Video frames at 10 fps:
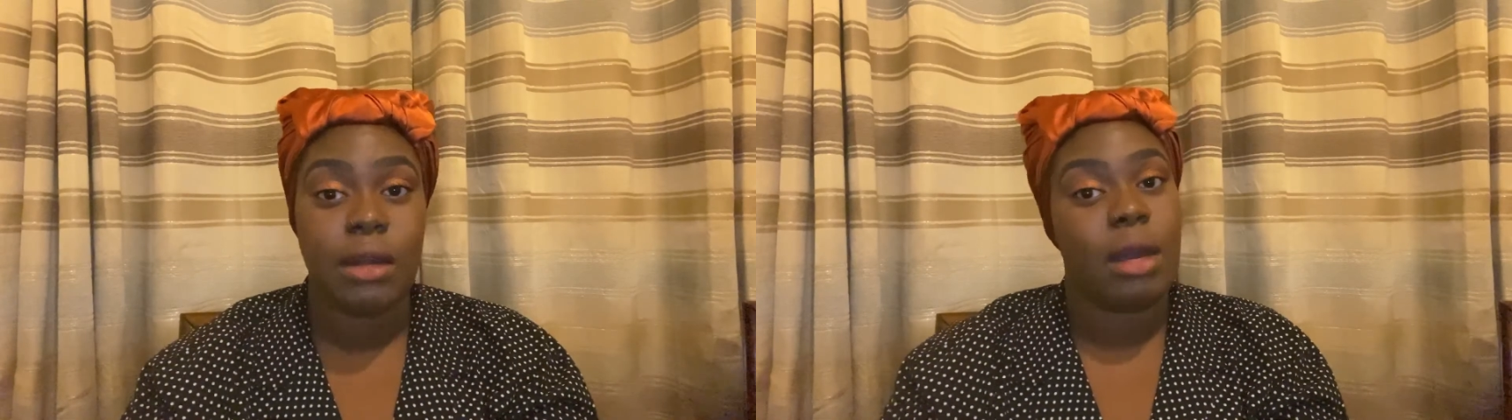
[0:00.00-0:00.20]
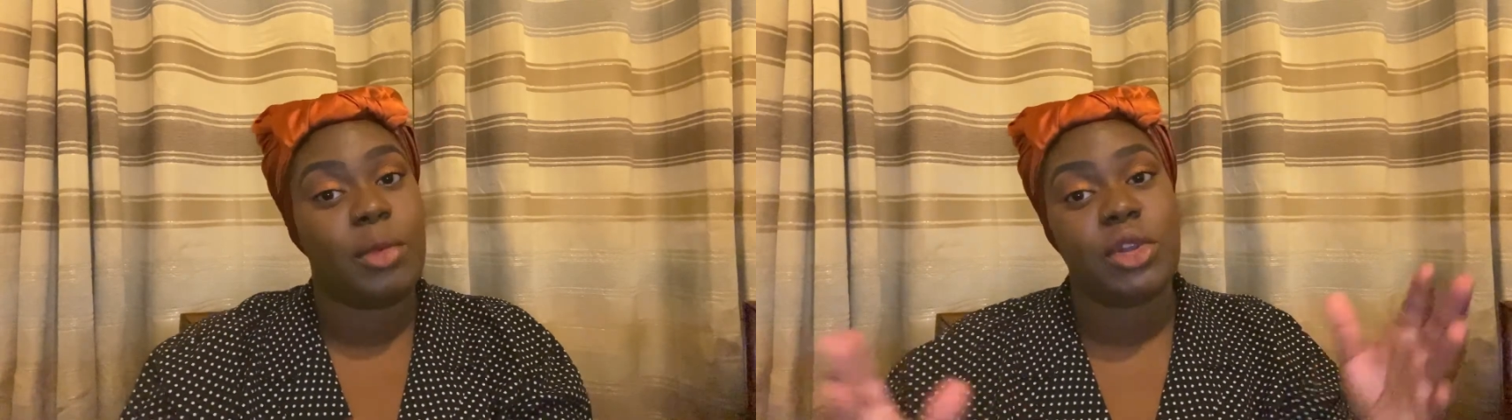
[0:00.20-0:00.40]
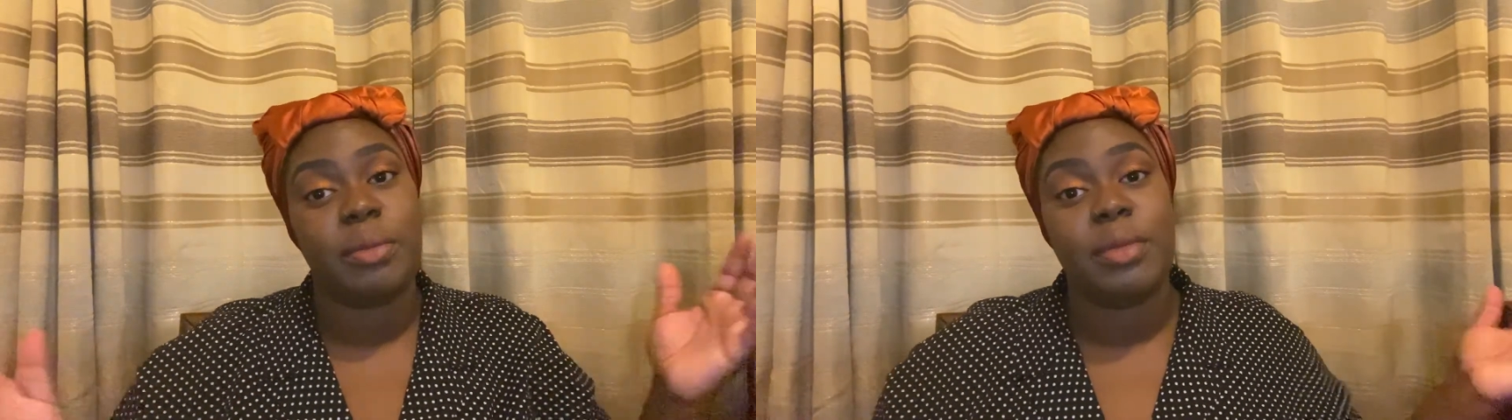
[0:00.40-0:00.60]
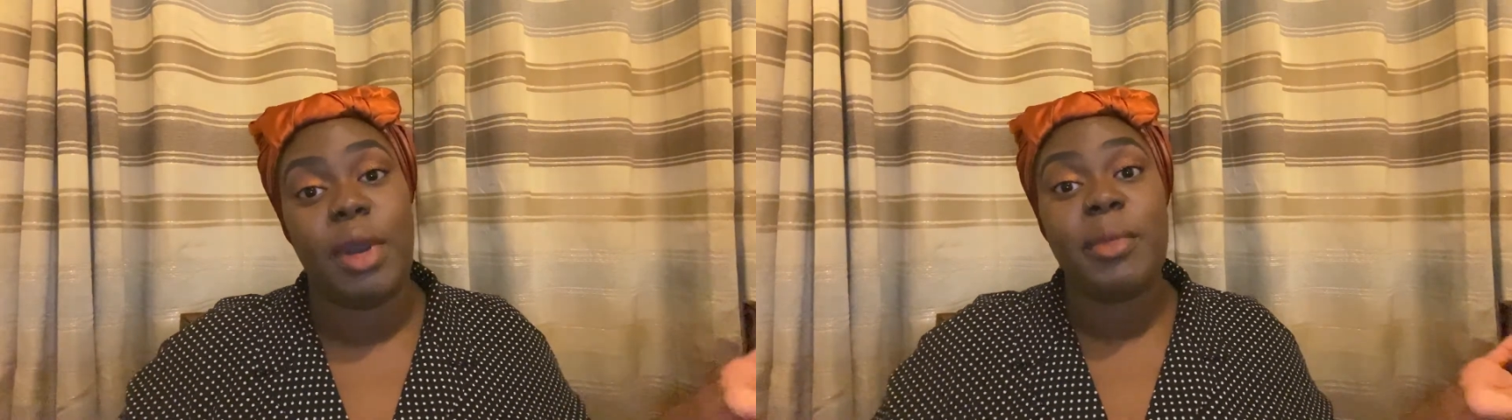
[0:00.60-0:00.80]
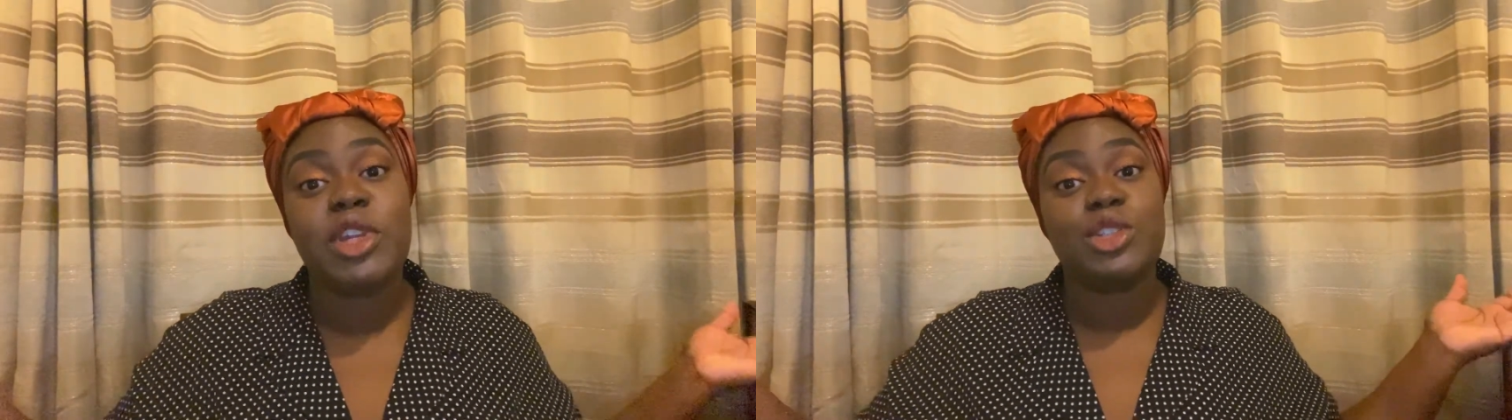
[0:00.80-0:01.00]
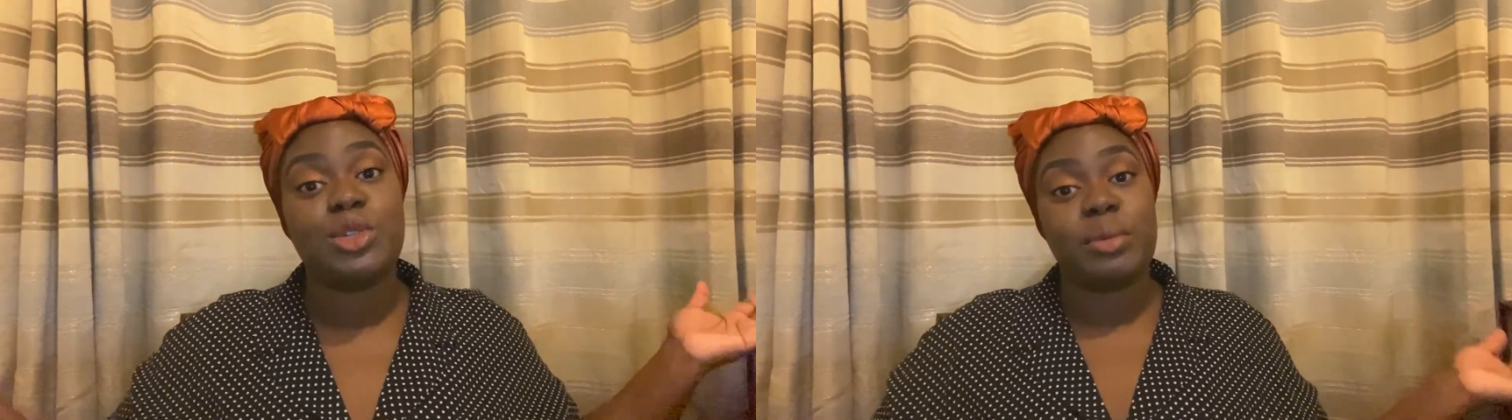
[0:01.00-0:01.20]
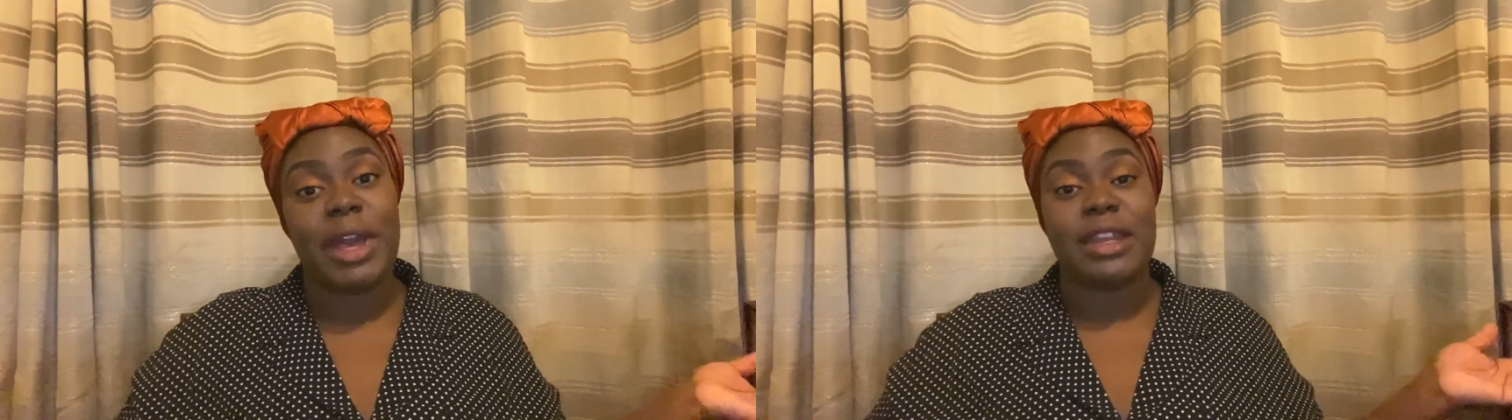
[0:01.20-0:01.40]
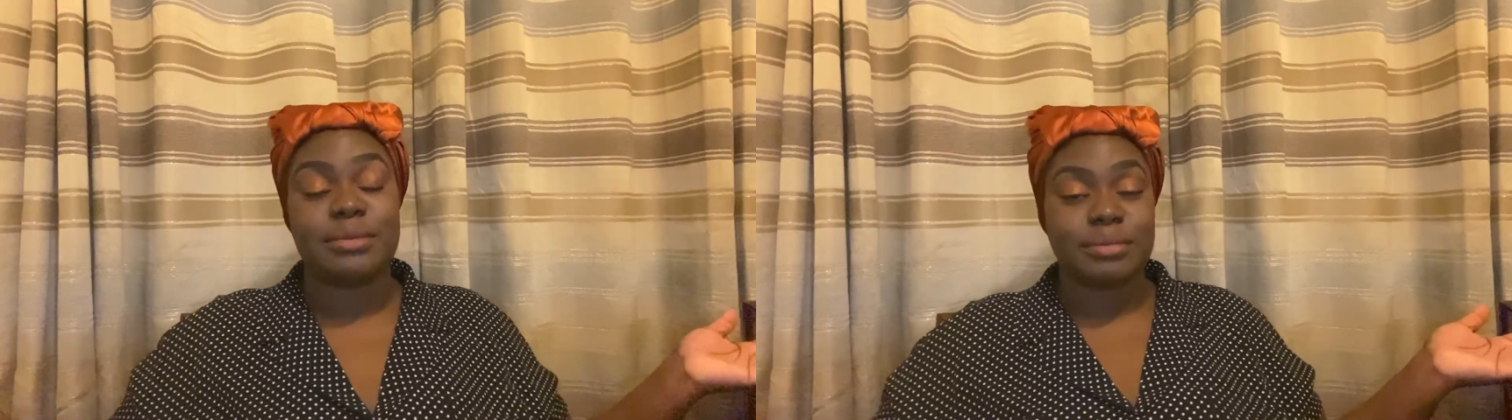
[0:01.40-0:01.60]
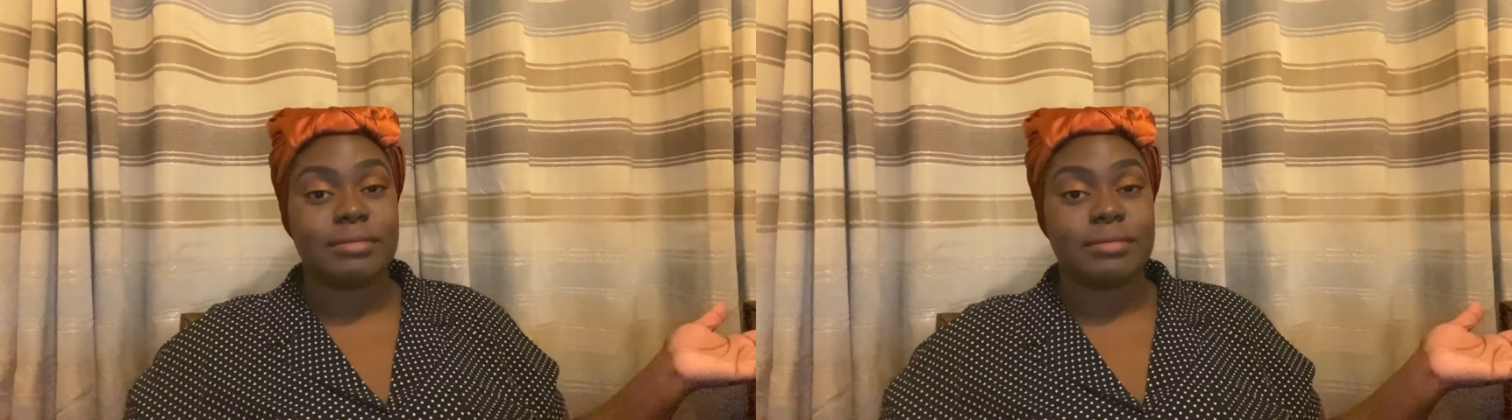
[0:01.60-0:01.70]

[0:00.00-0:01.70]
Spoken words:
I'm on a short ban.